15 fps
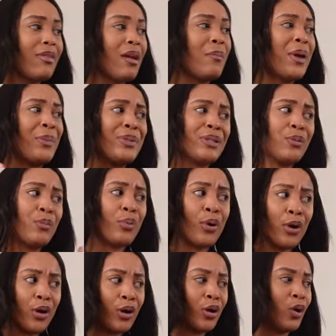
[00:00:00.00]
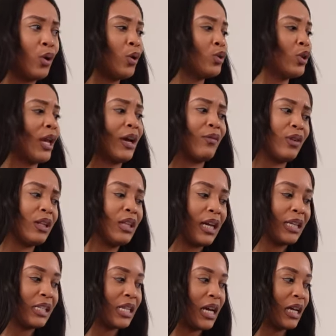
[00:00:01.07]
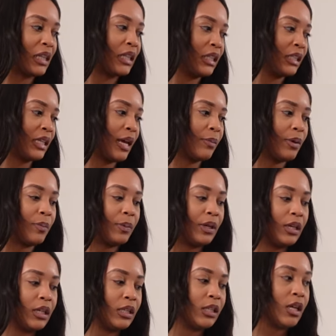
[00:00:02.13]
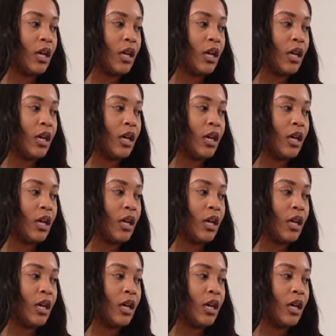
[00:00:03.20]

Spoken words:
maybe some pearls or like a really nice necklace statement piece.